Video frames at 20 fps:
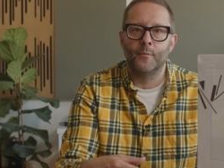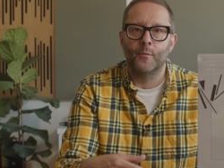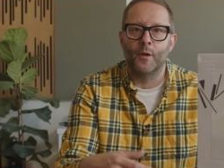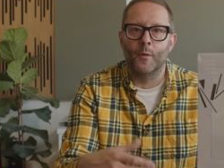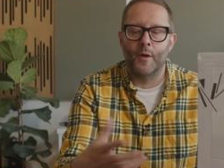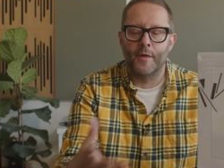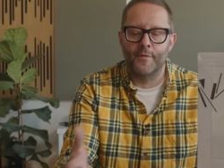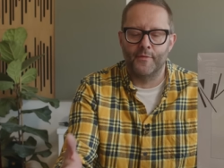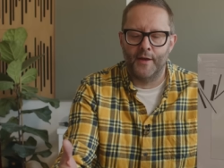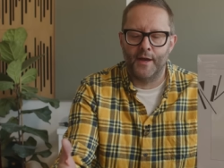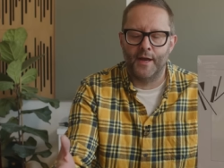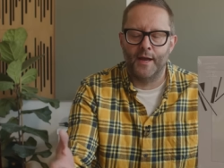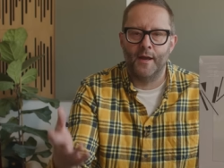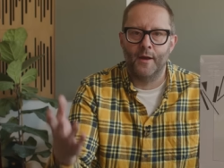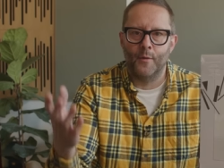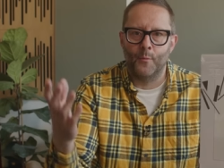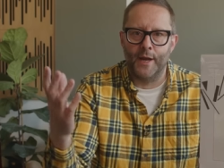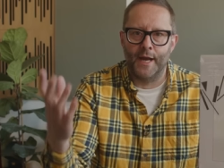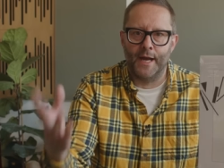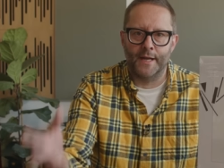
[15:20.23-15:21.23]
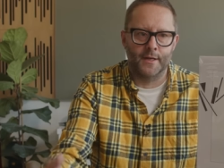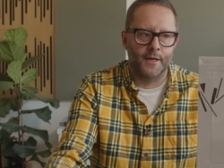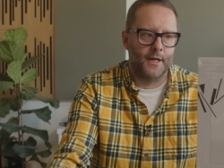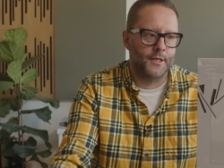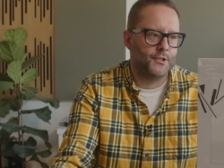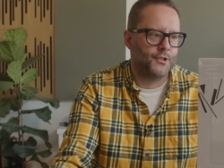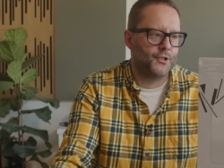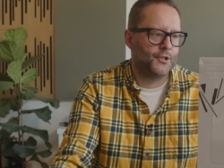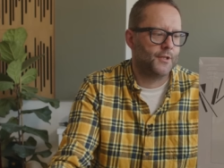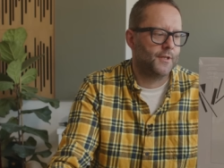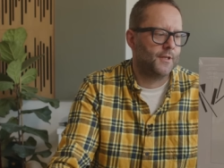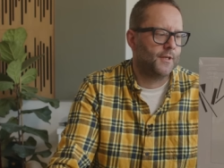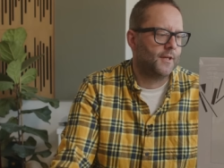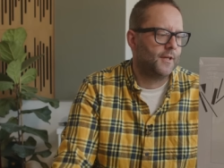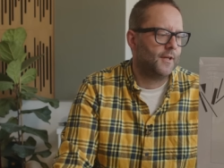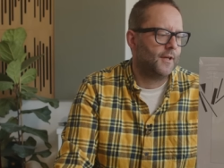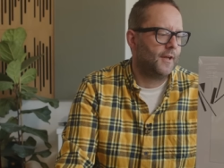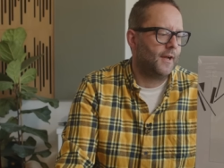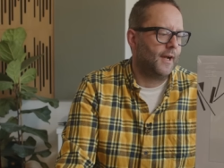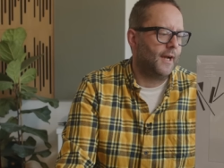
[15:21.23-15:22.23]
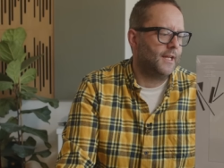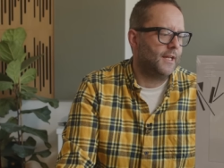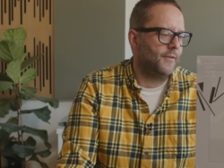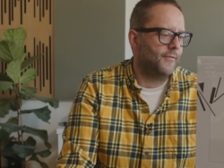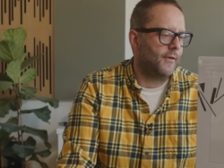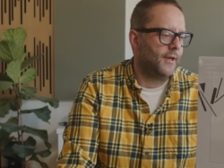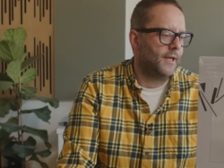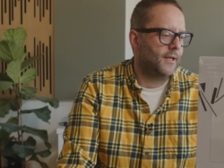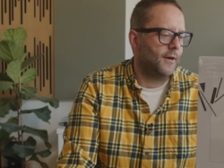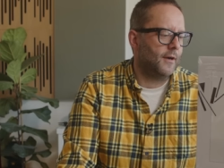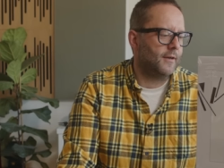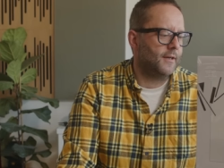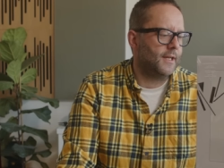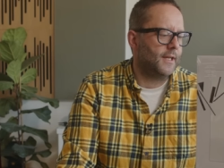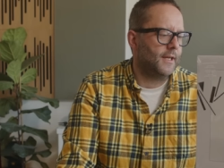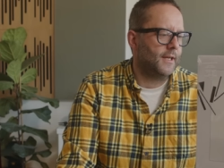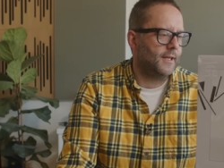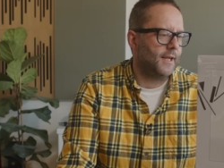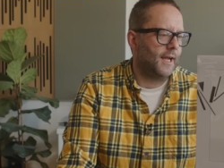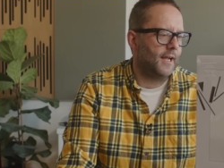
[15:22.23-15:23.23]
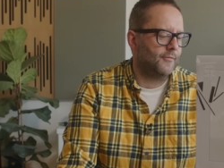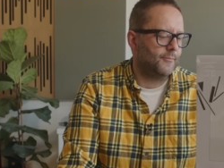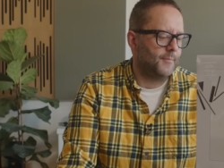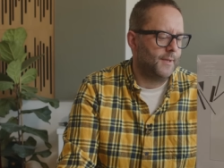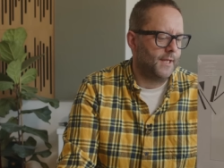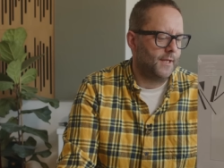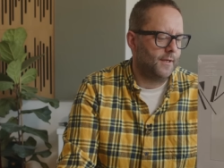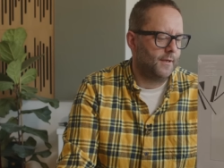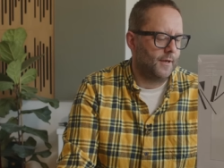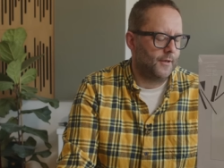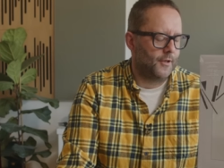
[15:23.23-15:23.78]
We went there, we had lunch, and he very kindly gave me